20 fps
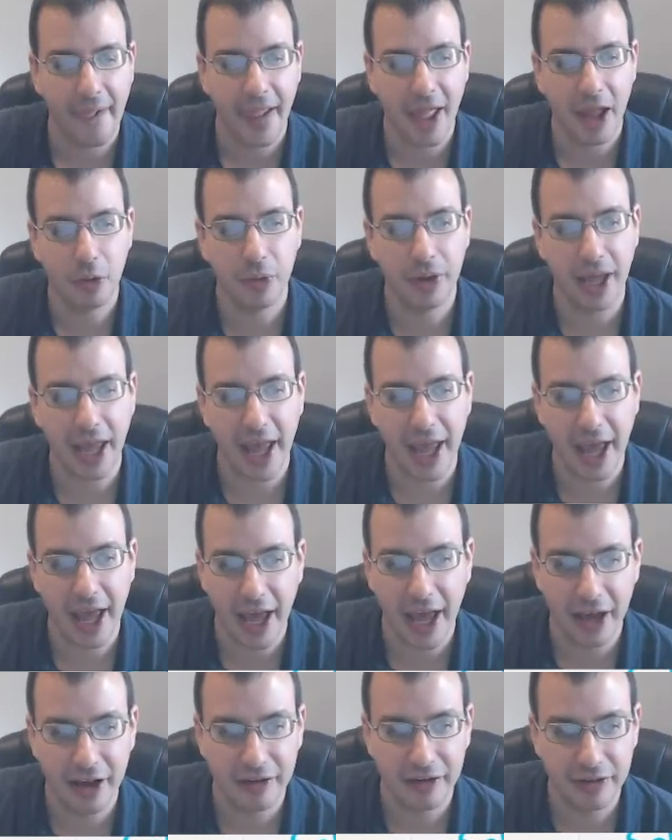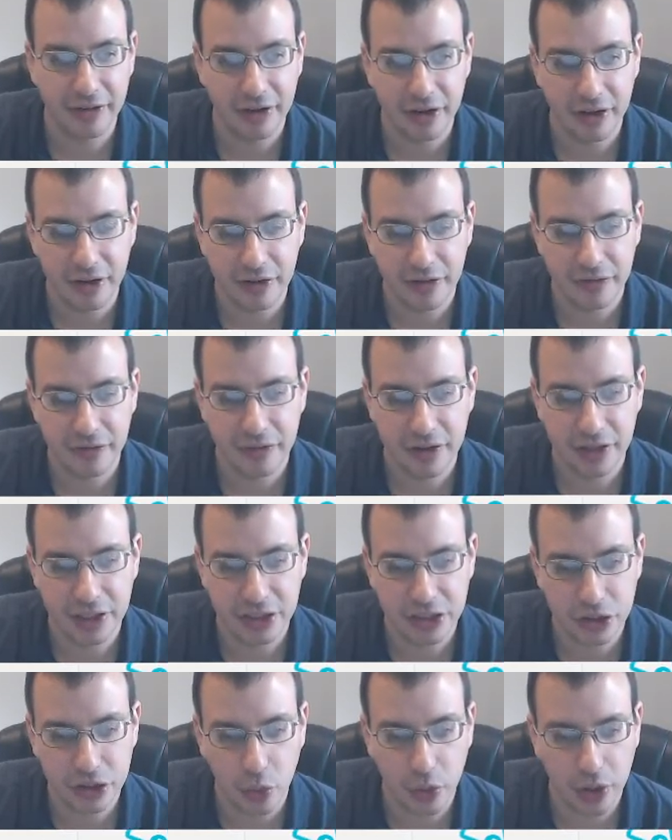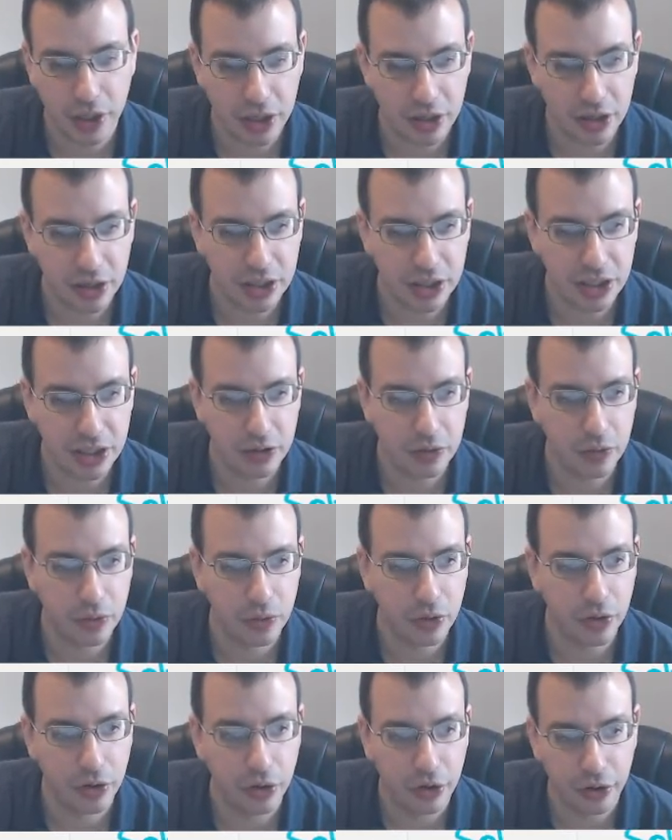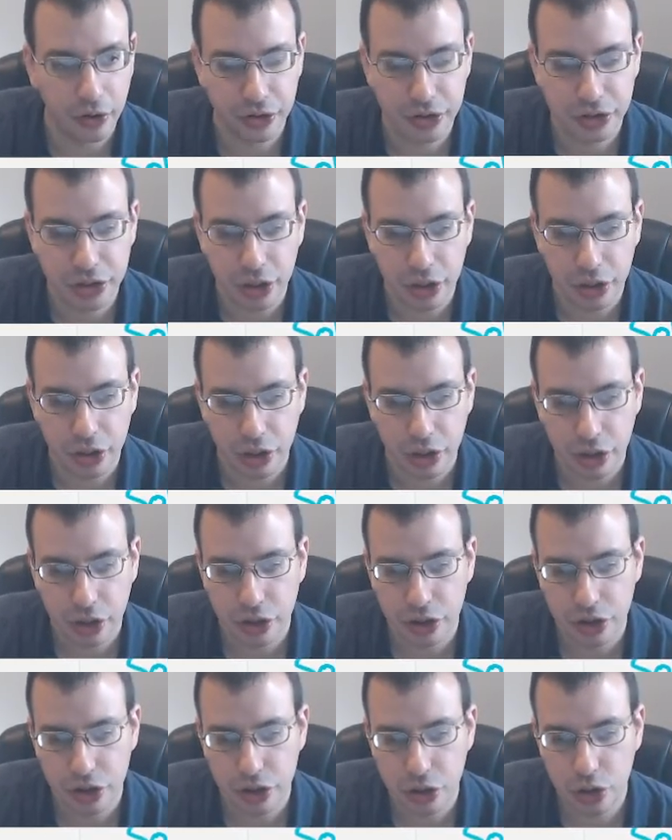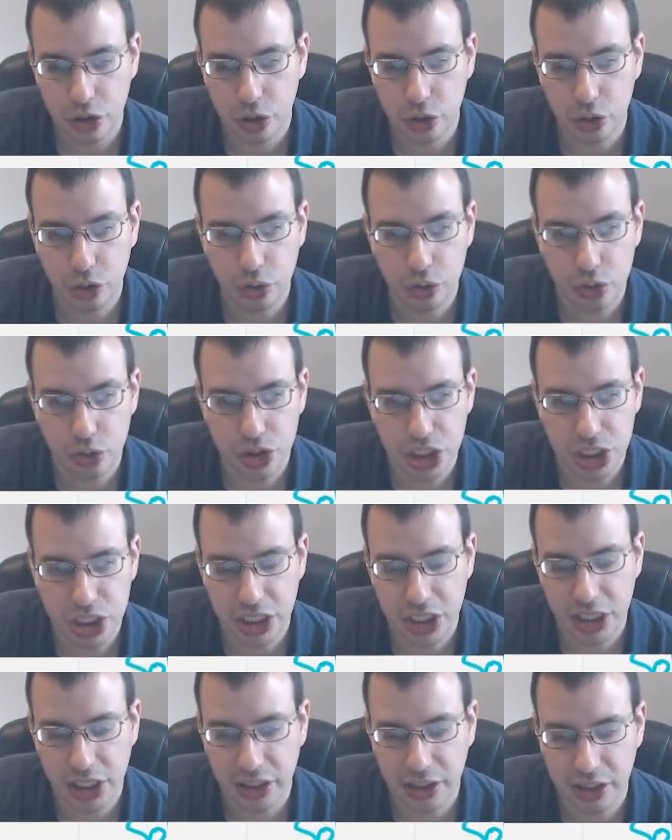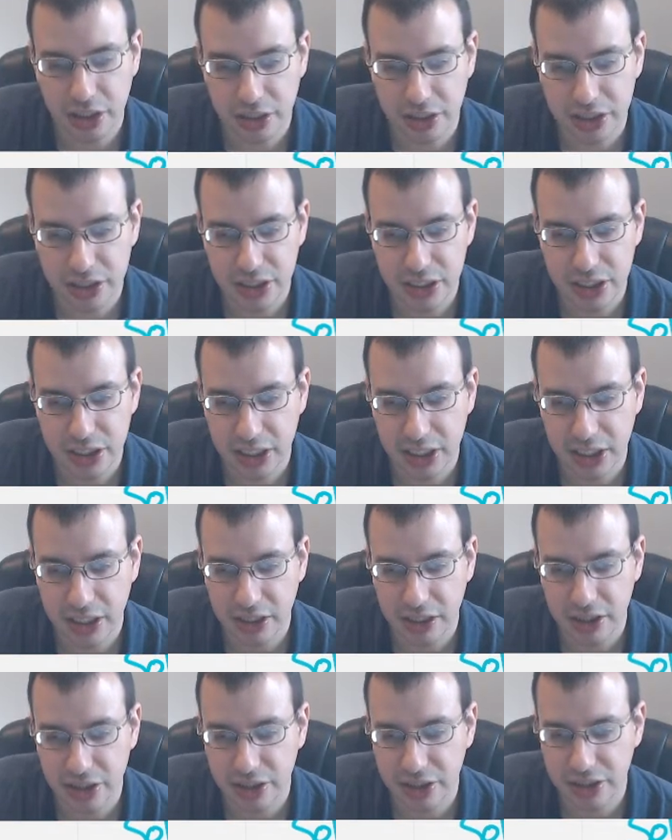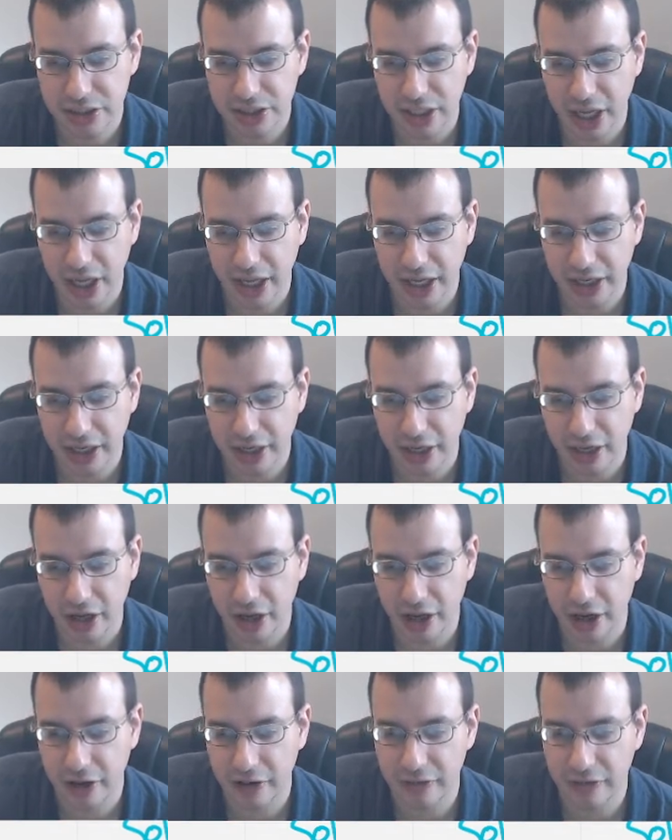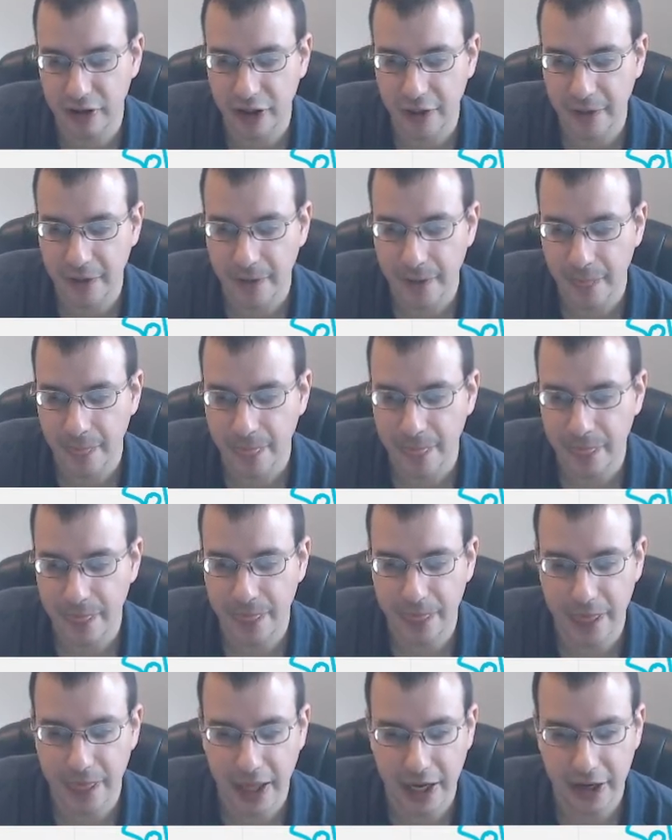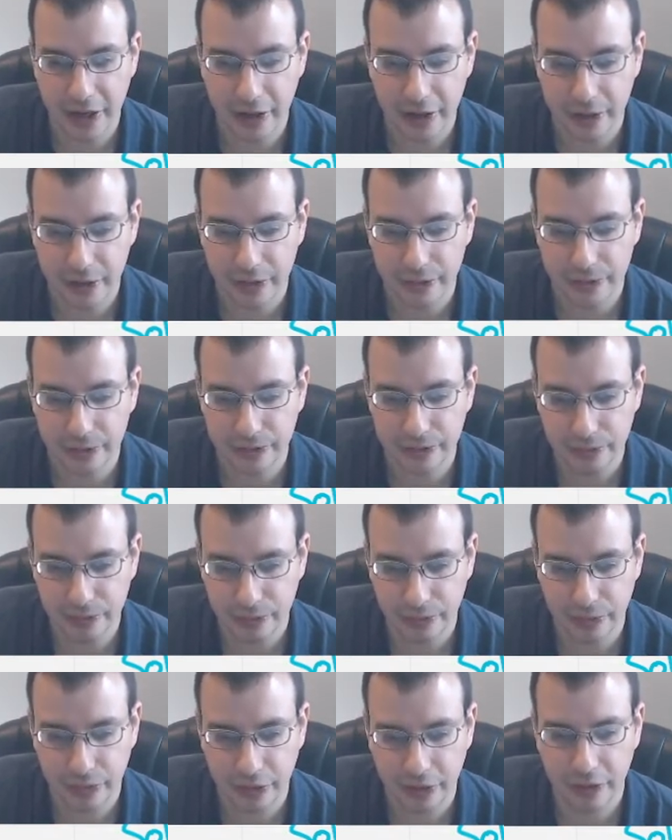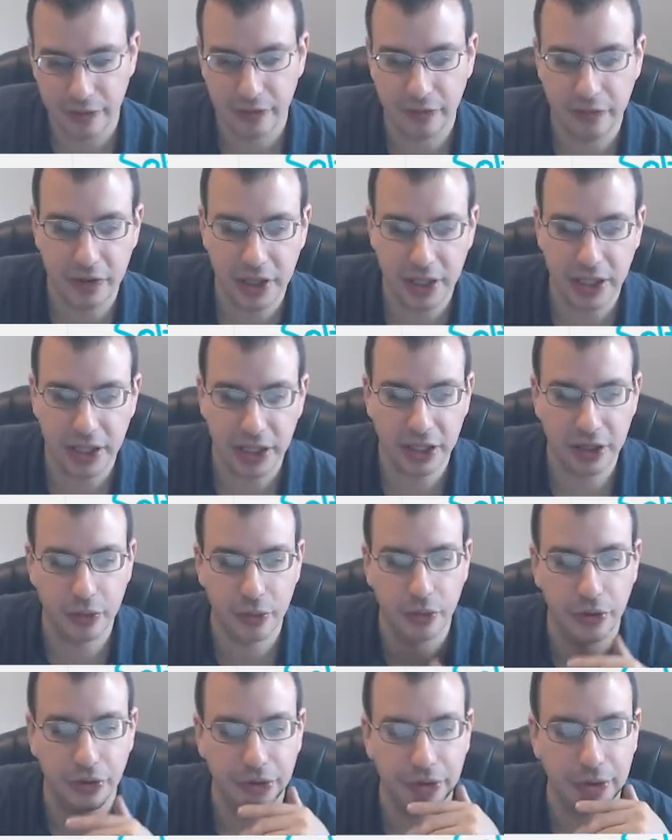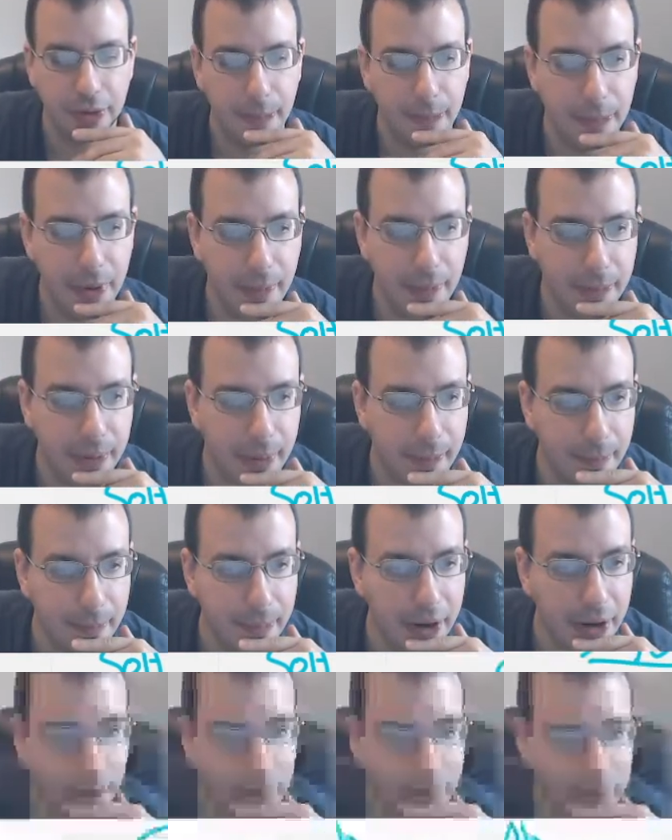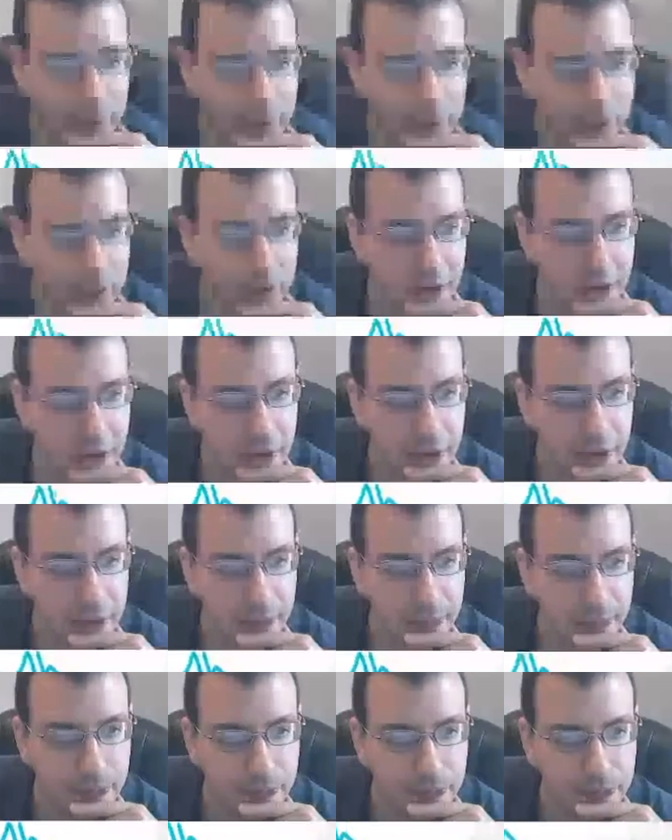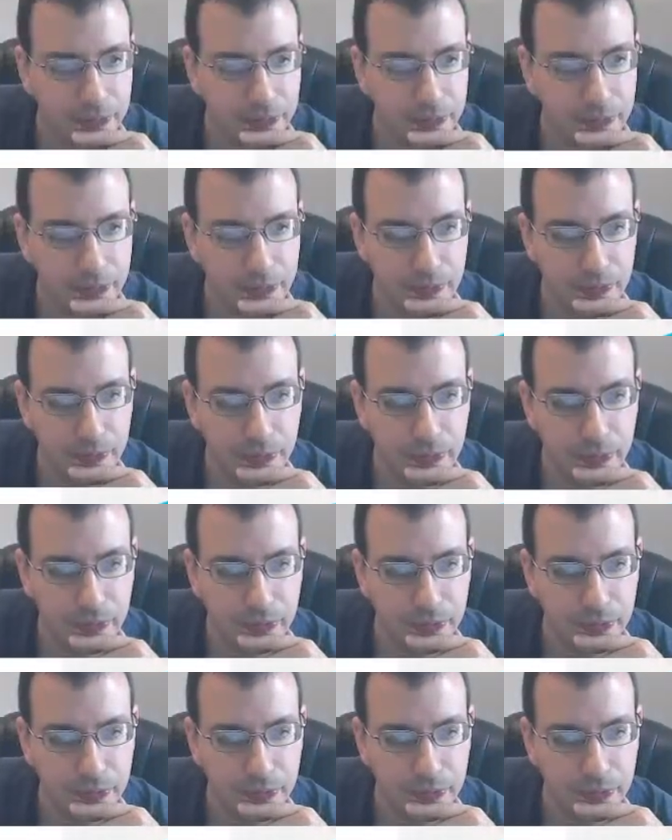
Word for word: And we have v squared equals 2gd sine of theta. v equals bump, bump, bump. Hmm.